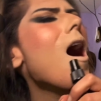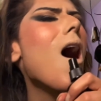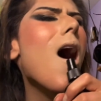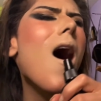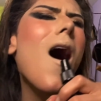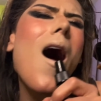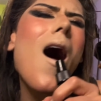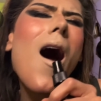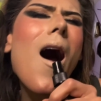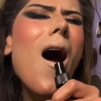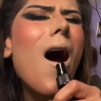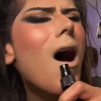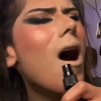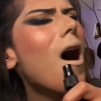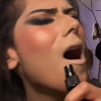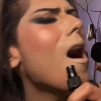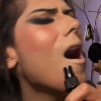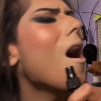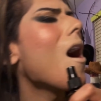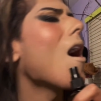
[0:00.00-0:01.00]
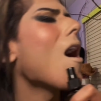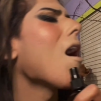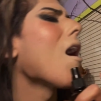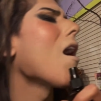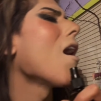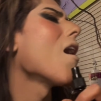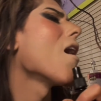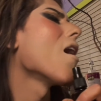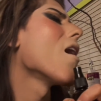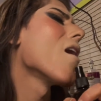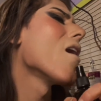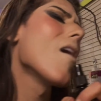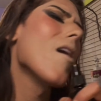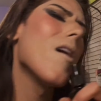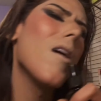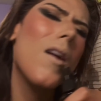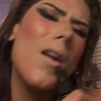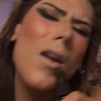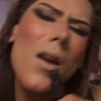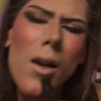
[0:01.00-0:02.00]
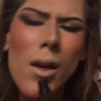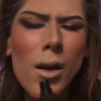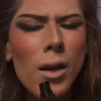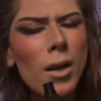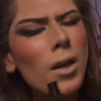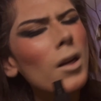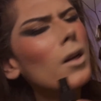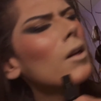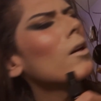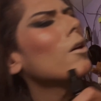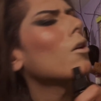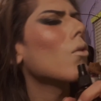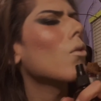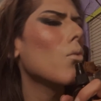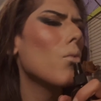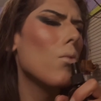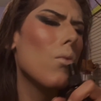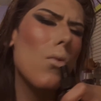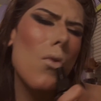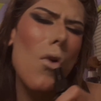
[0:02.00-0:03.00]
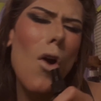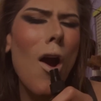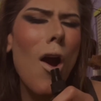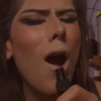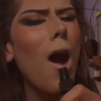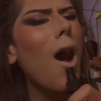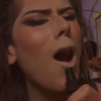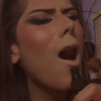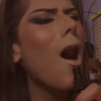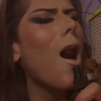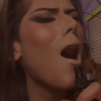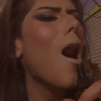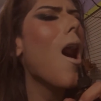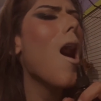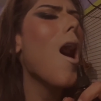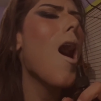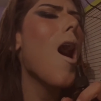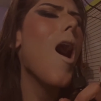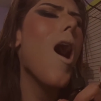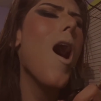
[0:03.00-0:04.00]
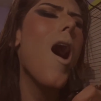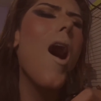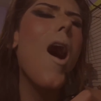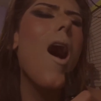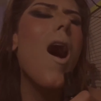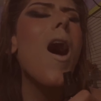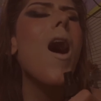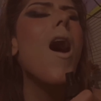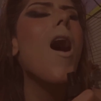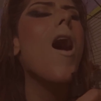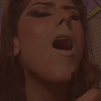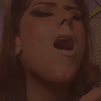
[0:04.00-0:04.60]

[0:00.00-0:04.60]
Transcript: Oh my god, here I am using a setting spray from Jason Wu and singing